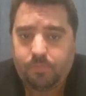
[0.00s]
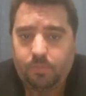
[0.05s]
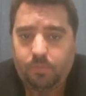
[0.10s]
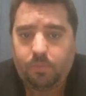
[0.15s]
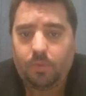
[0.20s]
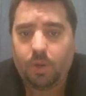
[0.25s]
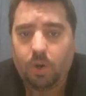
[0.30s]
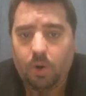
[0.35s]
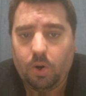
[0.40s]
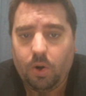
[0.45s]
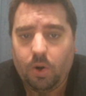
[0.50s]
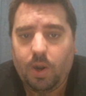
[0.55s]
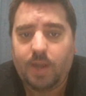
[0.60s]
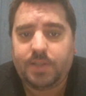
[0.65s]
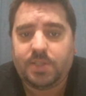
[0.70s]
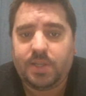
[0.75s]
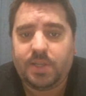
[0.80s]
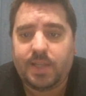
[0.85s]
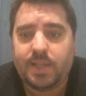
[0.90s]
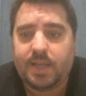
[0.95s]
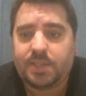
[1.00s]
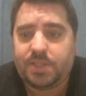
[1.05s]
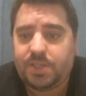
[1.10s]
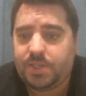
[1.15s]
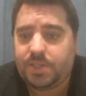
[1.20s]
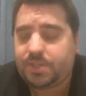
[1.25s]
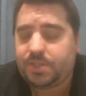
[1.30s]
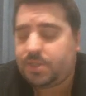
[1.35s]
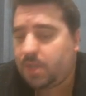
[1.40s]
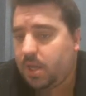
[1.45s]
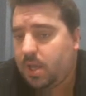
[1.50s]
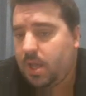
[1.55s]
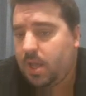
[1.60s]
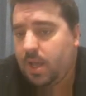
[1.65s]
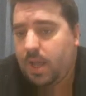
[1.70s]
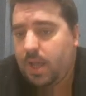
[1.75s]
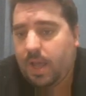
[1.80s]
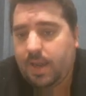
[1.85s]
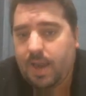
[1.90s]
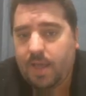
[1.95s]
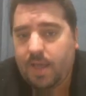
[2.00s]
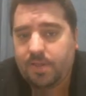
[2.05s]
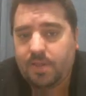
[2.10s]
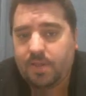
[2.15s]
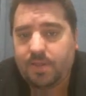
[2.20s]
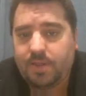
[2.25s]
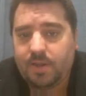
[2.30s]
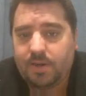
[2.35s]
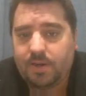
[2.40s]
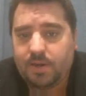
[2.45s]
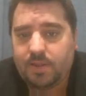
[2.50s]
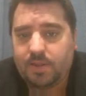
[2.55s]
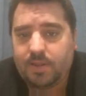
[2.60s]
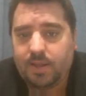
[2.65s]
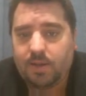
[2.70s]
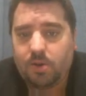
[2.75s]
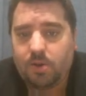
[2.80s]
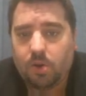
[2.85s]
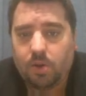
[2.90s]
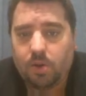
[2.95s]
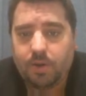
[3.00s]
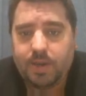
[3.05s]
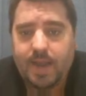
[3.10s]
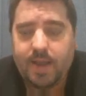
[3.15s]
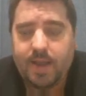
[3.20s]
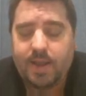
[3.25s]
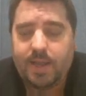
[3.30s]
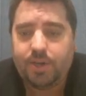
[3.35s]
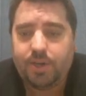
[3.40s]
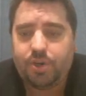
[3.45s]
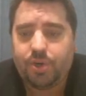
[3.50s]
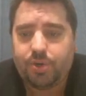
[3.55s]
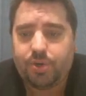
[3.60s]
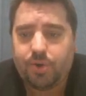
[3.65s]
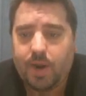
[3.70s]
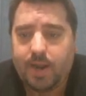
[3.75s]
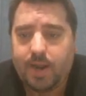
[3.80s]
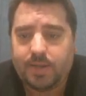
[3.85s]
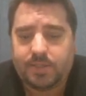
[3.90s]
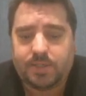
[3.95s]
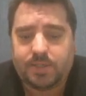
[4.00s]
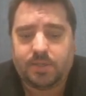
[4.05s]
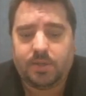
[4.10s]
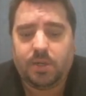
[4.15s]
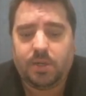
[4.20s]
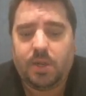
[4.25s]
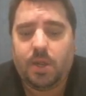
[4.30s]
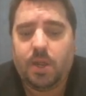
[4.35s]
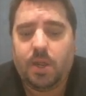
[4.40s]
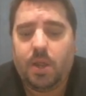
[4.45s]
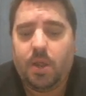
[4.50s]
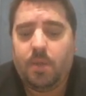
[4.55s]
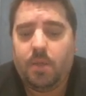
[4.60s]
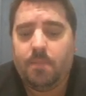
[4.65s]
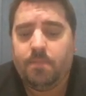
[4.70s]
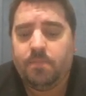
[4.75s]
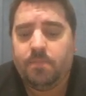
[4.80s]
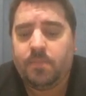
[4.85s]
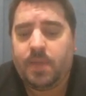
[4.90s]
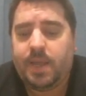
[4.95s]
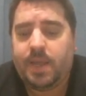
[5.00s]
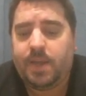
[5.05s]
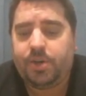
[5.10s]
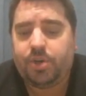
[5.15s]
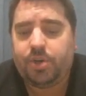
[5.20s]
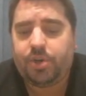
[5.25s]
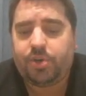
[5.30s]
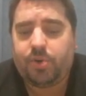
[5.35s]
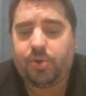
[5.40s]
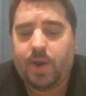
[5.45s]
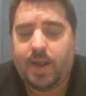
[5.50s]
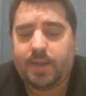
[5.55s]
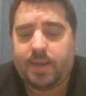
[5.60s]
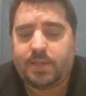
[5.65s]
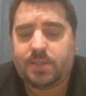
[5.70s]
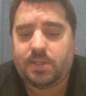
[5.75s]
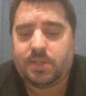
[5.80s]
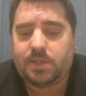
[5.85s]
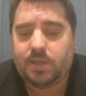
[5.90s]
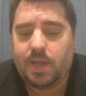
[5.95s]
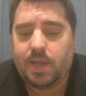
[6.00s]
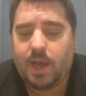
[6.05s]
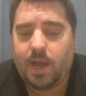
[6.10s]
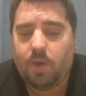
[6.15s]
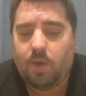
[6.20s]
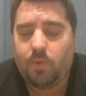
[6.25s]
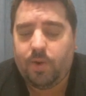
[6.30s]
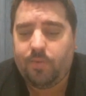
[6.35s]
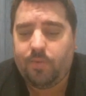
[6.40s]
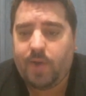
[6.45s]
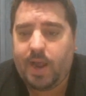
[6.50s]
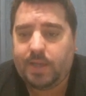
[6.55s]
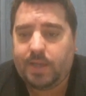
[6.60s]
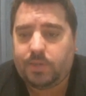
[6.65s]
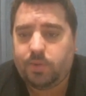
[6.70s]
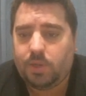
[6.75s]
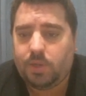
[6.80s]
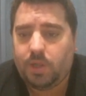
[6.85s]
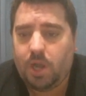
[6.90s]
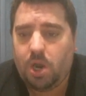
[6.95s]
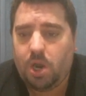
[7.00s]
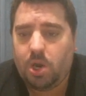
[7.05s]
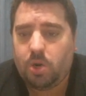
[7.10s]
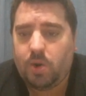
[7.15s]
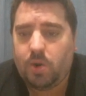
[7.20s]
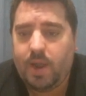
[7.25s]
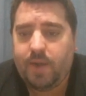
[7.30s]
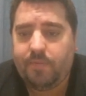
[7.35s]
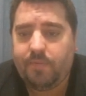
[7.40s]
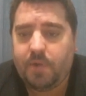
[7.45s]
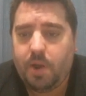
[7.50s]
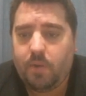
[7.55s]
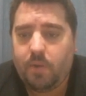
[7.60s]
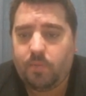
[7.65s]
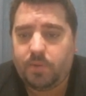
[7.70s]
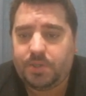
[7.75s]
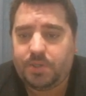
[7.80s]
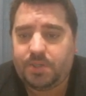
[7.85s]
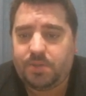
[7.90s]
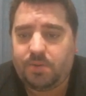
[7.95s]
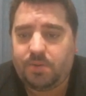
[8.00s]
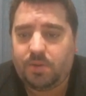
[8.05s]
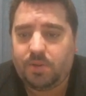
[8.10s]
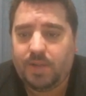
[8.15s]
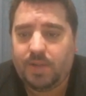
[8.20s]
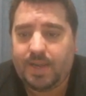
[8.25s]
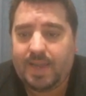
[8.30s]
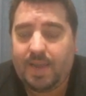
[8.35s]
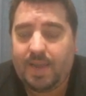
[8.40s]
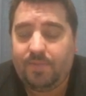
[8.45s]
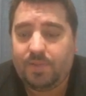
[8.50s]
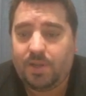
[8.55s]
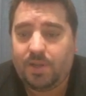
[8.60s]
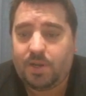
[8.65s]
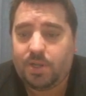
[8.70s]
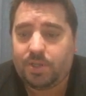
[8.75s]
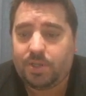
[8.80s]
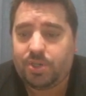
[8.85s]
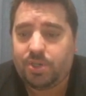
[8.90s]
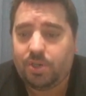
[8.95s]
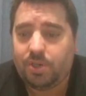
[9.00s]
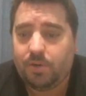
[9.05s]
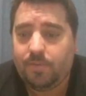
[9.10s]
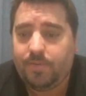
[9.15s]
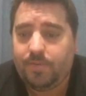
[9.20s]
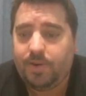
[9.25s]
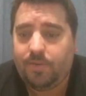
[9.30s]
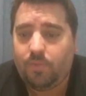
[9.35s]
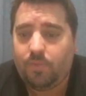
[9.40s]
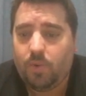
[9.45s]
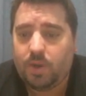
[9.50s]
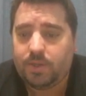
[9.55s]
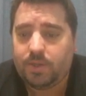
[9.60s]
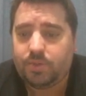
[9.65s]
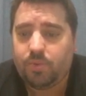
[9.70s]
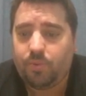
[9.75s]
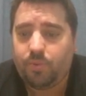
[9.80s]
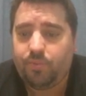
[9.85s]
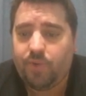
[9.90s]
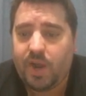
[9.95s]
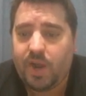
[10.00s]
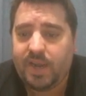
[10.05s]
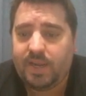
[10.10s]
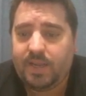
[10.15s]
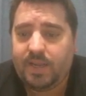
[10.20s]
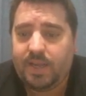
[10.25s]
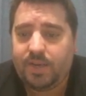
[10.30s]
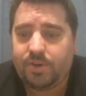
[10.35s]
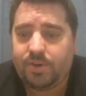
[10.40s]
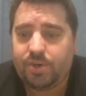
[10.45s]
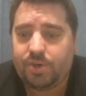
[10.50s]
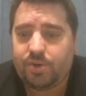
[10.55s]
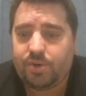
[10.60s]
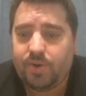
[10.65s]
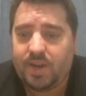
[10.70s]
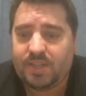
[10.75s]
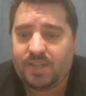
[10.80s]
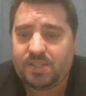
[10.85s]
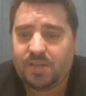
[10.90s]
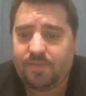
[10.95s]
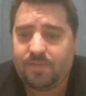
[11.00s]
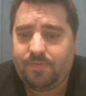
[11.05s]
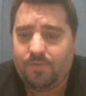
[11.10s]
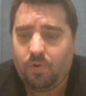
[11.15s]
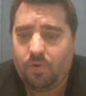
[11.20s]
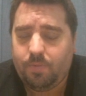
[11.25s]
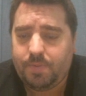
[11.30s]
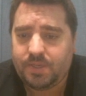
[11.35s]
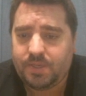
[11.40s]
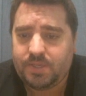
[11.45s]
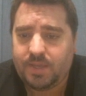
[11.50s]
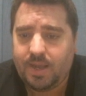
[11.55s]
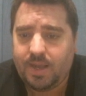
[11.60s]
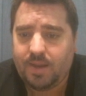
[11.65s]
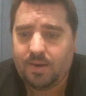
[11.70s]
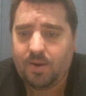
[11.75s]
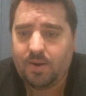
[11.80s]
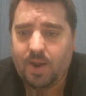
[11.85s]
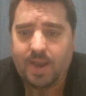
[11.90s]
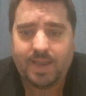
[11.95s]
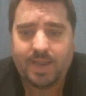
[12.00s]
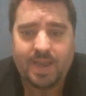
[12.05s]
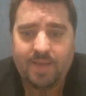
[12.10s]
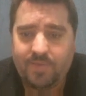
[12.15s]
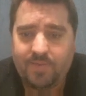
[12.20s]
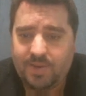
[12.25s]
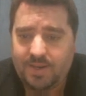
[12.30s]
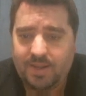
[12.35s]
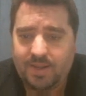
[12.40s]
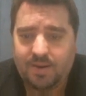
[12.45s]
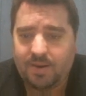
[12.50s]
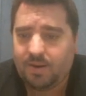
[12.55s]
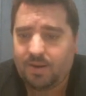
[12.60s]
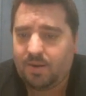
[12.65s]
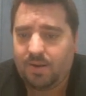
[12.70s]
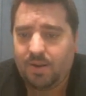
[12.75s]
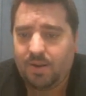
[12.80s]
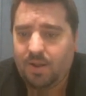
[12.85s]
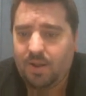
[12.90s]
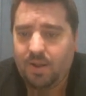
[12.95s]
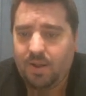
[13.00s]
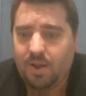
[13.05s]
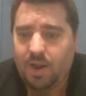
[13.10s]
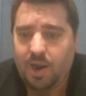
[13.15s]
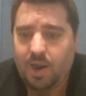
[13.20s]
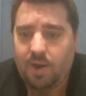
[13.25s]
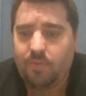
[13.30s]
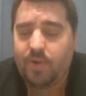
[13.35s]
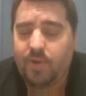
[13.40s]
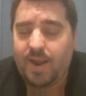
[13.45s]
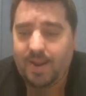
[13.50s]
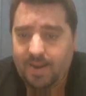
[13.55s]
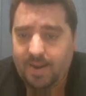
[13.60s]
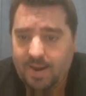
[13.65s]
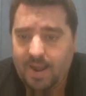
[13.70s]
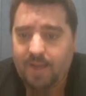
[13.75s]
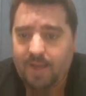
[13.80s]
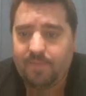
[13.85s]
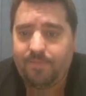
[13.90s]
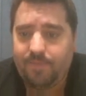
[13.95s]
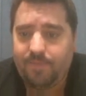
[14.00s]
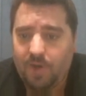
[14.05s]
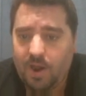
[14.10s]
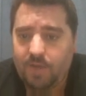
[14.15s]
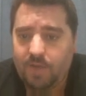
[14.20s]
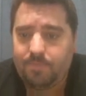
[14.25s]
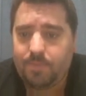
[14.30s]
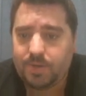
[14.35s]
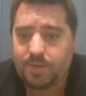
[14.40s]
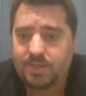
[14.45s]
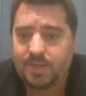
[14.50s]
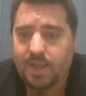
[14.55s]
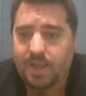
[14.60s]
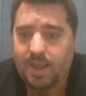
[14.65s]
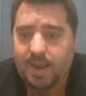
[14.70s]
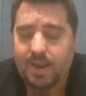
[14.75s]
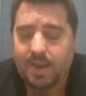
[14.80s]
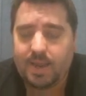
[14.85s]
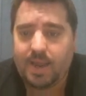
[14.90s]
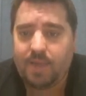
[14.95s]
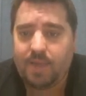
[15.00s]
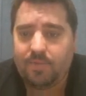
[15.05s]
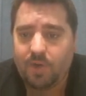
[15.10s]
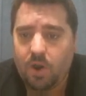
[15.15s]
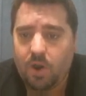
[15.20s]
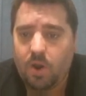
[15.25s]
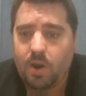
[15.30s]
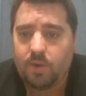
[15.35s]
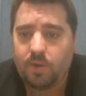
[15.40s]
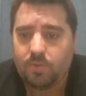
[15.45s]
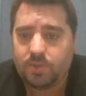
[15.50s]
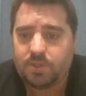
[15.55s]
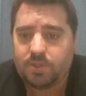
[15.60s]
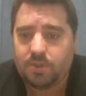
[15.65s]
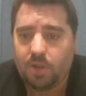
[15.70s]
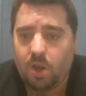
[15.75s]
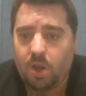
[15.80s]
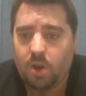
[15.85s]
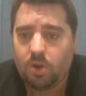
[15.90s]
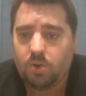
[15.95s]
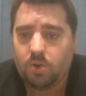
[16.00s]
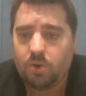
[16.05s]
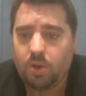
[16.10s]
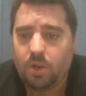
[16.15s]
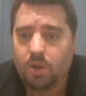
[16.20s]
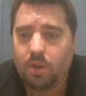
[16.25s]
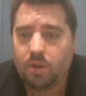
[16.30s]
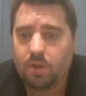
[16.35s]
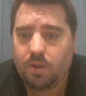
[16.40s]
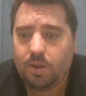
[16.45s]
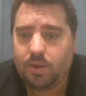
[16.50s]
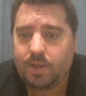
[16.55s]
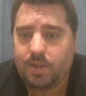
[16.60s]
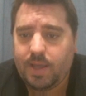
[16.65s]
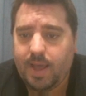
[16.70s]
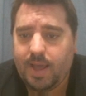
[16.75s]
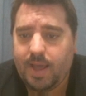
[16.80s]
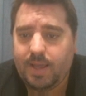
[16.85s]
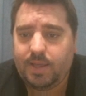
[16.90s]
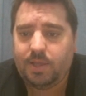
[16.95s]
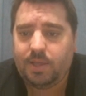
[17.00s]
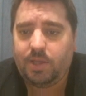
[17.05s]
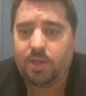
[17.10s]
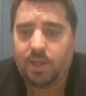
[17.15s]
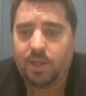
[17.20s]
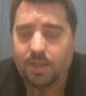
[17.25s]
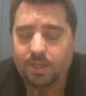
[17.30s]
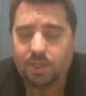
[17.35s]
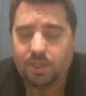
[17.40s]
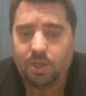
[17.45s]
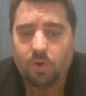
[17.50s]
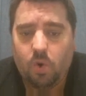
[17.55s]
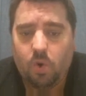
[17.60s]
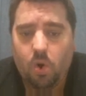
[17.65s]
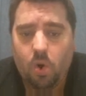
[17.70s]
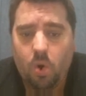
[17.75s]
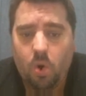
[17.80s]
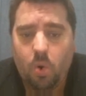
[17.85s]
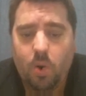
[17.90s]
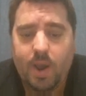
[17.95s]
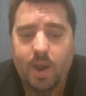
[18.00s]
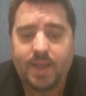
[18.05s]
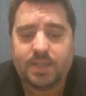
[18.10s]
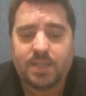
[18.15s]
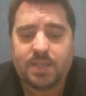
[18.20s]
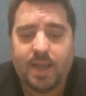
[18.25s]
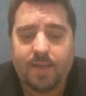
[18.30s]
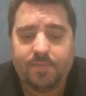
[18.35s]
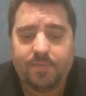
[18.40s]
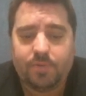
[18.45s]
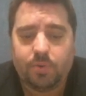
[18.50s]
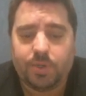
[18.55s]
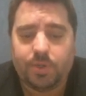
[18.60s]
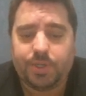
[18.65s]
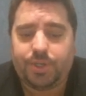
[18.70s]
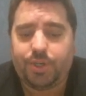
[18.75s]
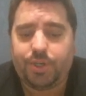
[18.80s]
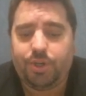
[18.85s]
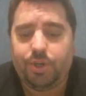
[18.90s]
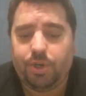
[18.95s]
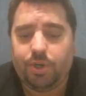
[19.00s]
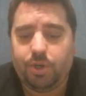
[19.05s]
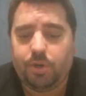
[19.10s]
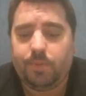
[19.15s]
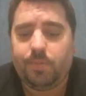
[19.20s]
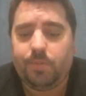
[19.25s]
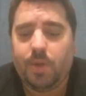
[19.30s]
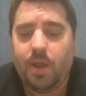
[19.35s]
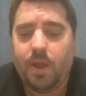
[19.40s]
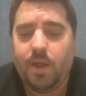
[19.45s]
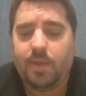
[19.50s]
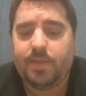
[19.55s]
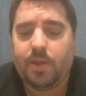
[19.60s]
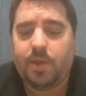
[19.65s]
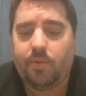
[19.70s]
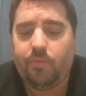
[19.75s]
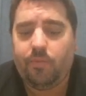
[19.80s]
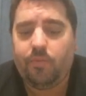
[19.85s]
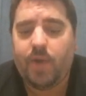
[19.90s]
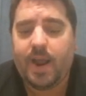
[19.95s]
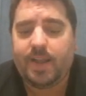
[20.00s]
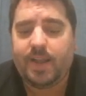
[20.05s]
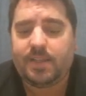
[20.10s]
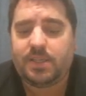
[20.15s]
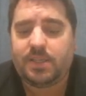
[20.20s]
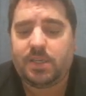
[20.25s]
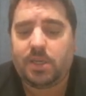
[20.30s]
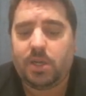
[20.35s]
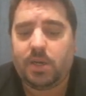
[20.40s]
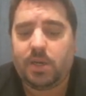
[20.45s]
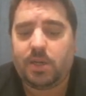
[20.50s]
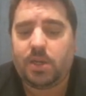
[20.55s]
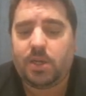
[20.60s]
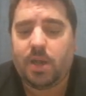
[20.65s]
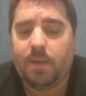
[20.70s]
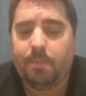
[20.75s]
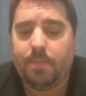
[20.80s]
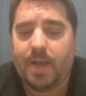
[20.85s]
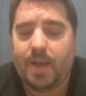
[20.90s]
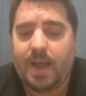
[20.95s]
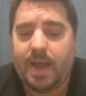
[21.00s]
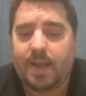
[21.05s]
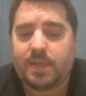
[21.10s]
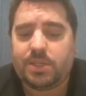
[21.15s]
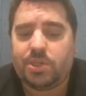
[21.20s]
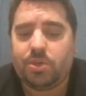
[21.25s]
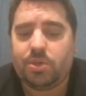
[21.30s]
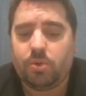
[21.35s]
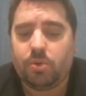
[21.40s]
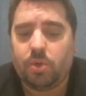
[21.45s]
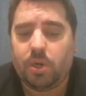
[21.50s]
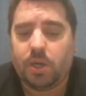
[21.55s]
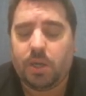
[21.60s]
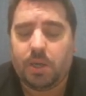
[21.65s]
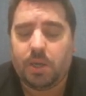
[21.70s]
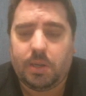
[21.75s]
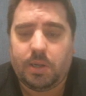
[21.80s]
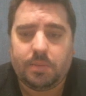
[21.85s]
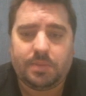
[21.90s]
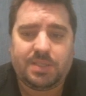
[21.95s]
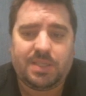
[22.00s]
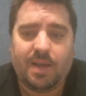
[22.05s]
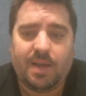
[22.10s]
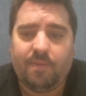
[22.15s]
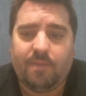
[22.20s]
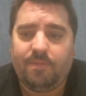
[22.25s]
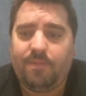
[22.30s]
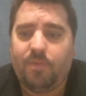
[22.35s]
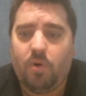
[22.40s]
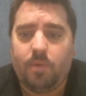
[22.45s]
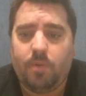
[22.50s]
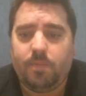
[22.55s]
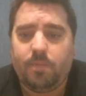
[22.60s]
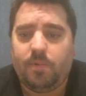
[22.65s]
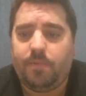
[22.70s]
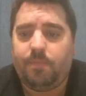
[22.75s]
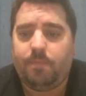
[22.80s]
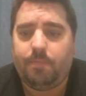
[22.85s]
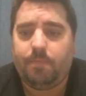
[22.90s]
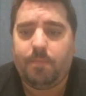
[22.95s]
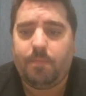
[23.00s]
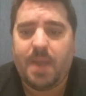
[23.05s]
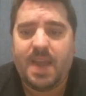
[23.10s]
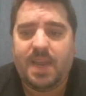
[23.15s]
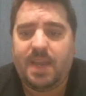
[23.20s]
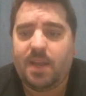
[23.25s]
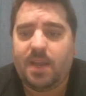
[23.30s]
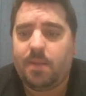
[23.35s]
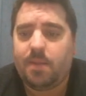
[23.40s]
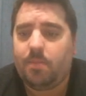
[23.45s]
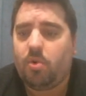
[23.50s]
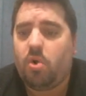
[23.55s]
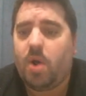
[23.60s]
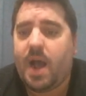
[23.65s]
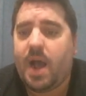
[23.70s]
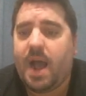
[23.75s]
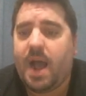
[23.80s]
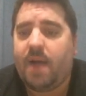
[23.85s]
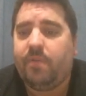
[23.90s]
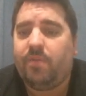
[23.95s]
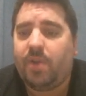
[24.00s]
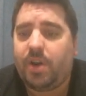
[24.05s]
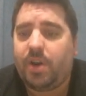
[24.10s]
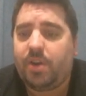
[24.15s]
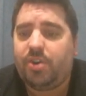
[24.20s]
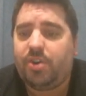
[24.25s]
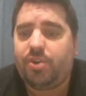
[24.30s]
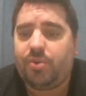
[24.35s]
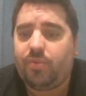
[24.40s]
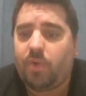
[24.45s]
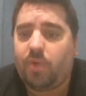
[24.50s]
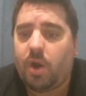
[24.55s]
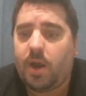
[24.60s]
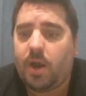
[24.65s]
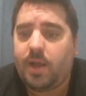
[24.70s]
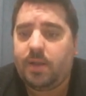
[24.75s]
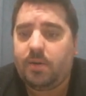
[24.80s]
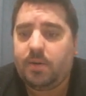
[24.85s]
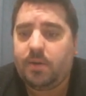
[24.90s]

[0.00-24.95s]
All right, so that's just another thing to think on. Now, interest rates. When rates were low, everyone was, like, even the conservative ones were running interest rates at 4%. I never did it. I ran it at 5%, and even I was low. okay, you always have to assume that rates are going to come back to some form of medium or average, right?